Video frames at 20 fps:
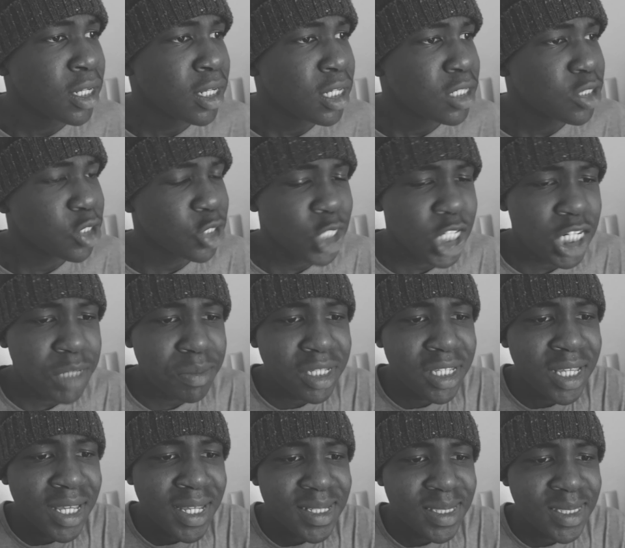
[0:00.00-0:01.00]
So you're telling
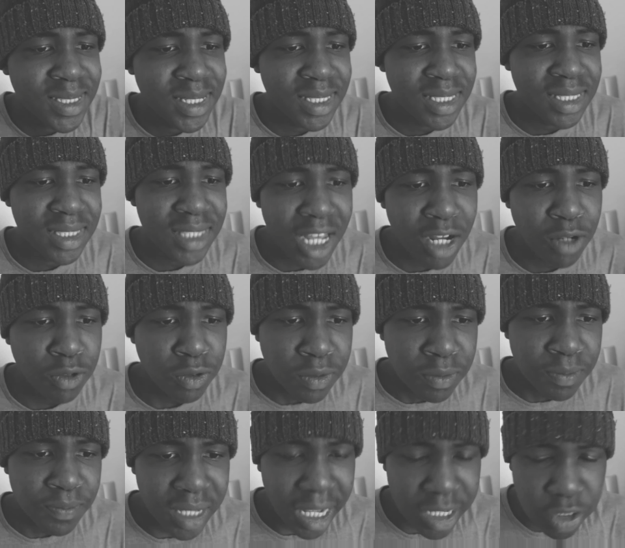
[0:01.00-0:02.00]
me sitting down
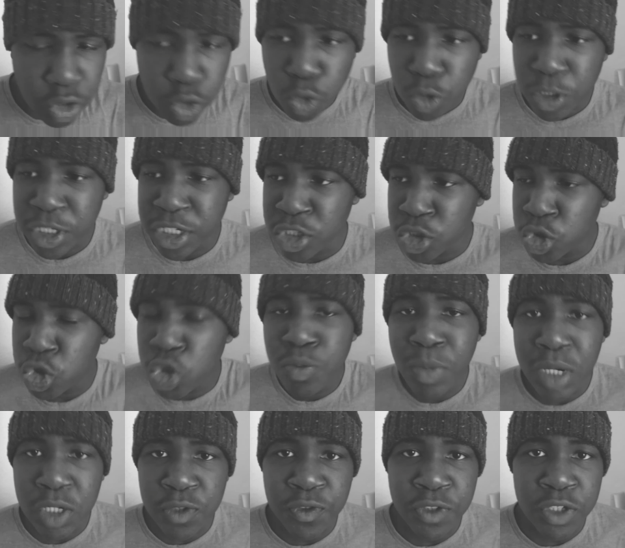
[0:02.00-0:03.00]
and talking is too
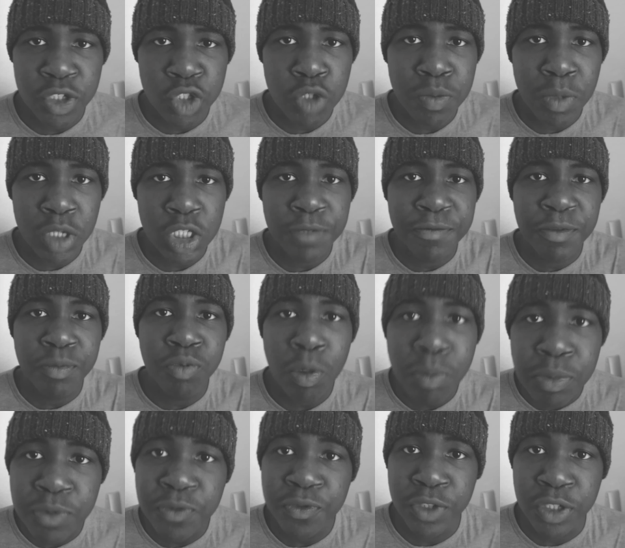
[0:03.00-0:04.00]
much of a
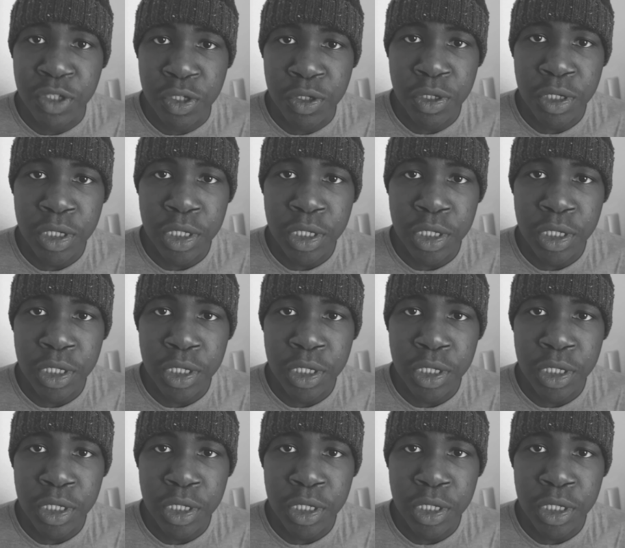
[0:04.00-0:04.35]
problem for you?